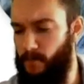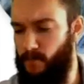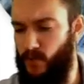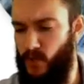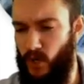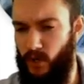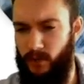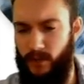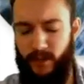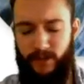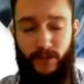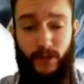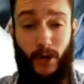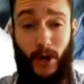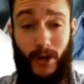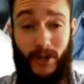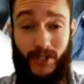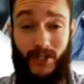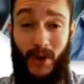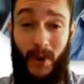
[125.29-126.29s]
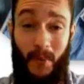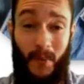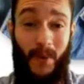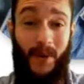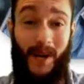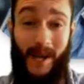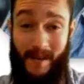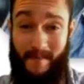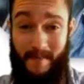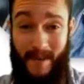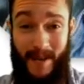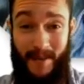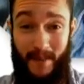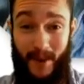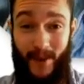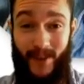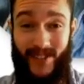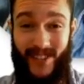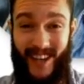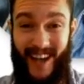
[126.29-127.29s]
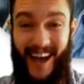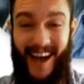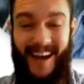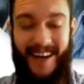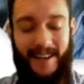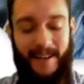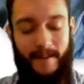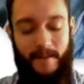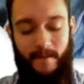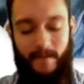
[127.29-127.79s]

So if you guys know what amiibos are,